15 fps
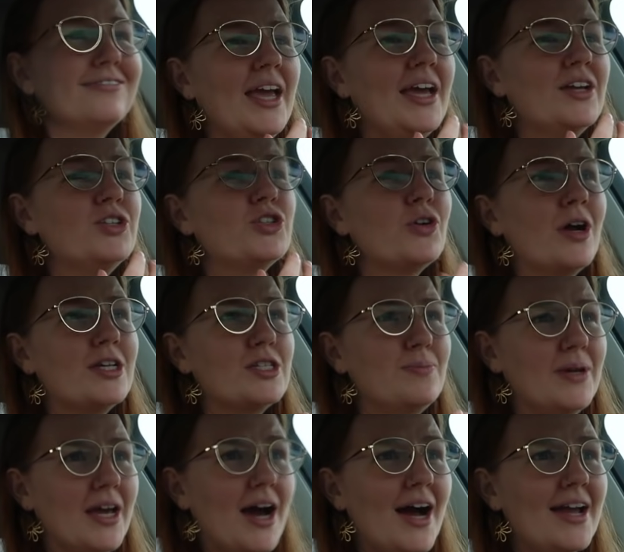And trust
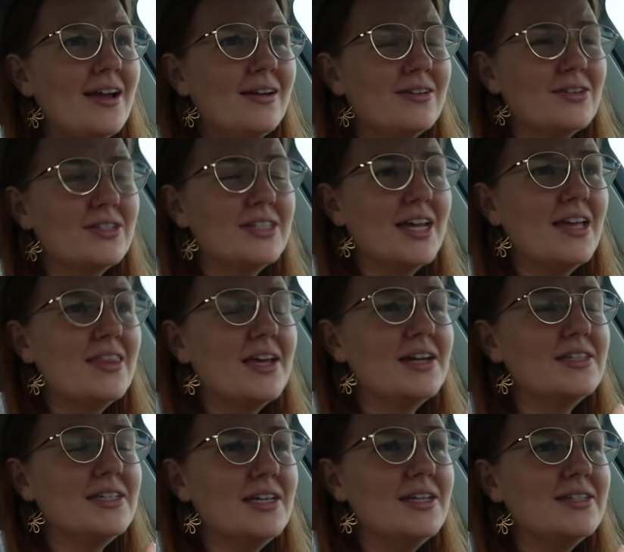me, I understand that
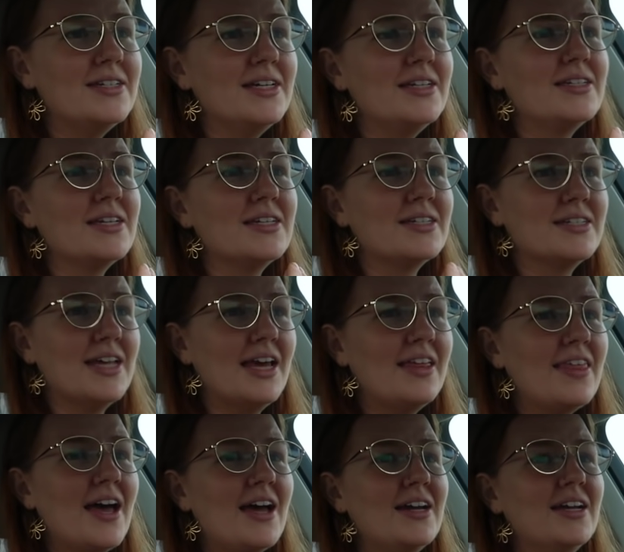it's easy to say
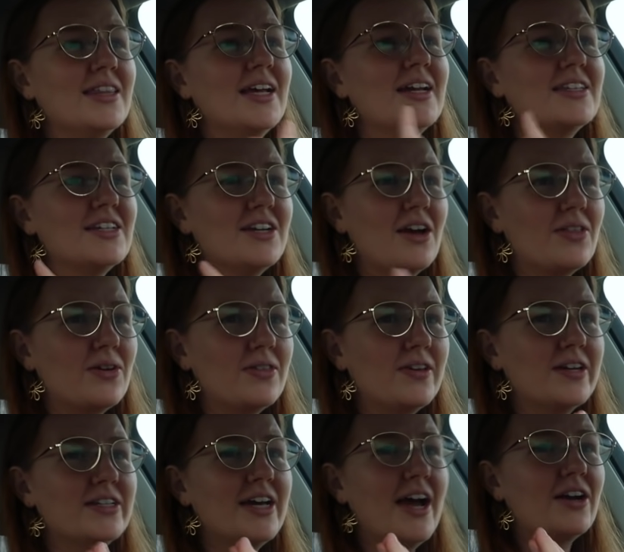that, and then it's another
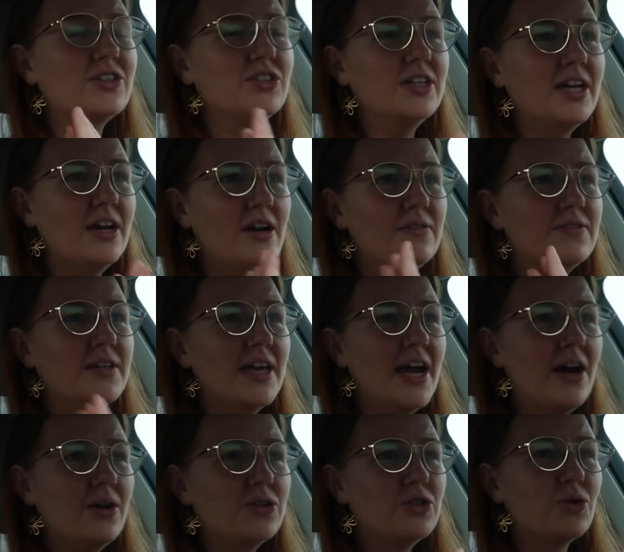thing to actually get off the
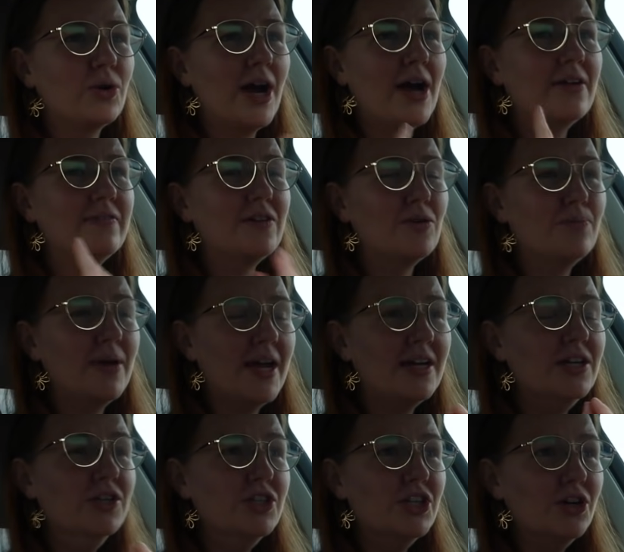couch or out of your bed
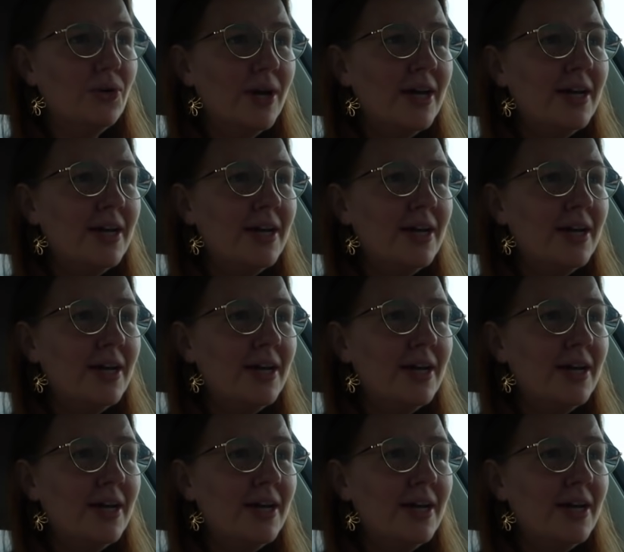and do